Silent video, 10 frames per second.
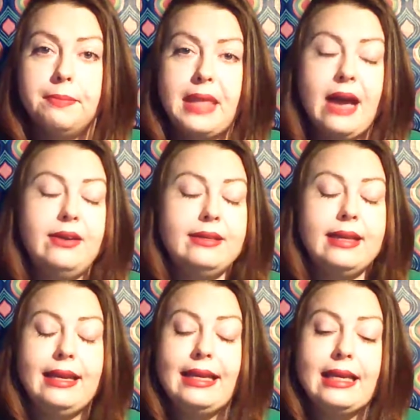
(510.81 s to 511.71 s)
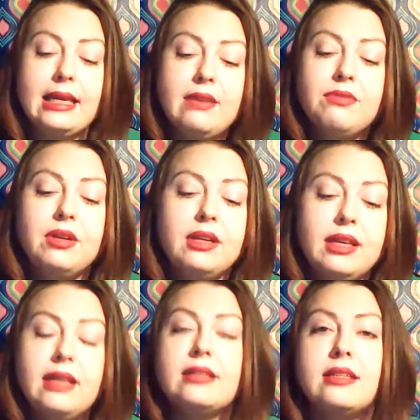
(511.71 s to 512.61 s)
How did they even
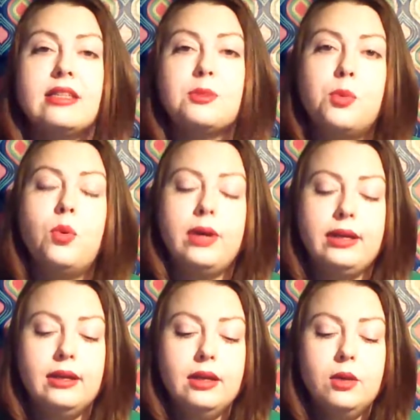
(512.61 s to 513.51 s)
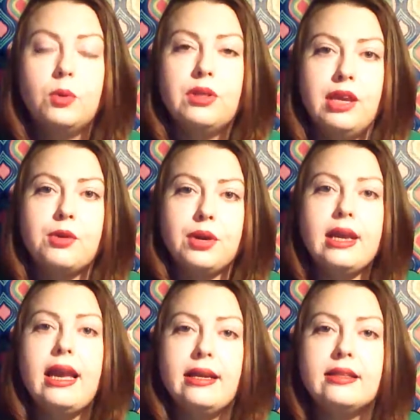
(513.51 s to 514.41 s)
get to this point where they
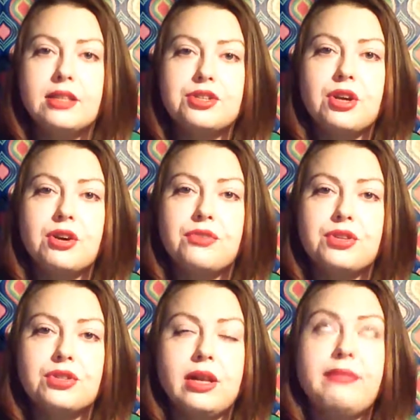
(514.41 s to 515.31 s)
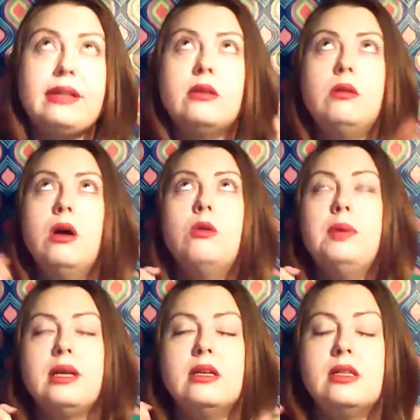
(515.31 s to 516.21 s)
created this artificial life? I don't know,
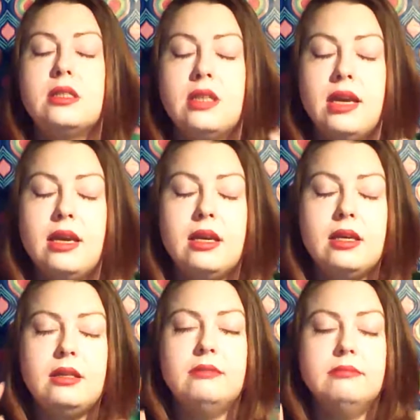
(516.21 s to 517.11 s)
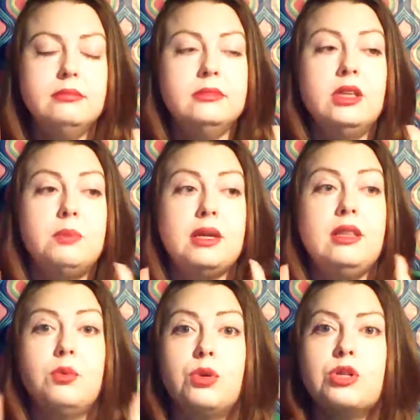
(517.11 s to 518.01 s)
because they are picking
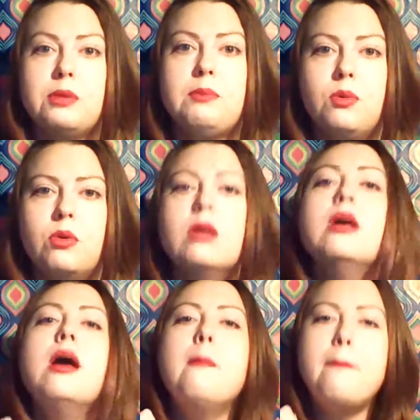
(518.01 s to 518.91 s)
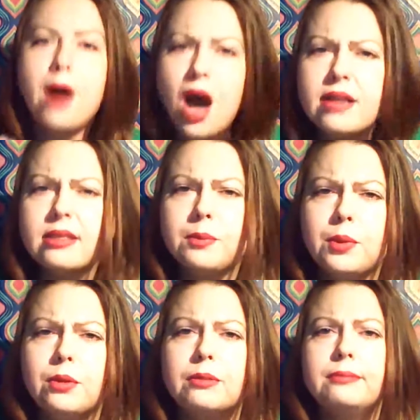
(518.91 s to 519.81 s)
the worst people possible.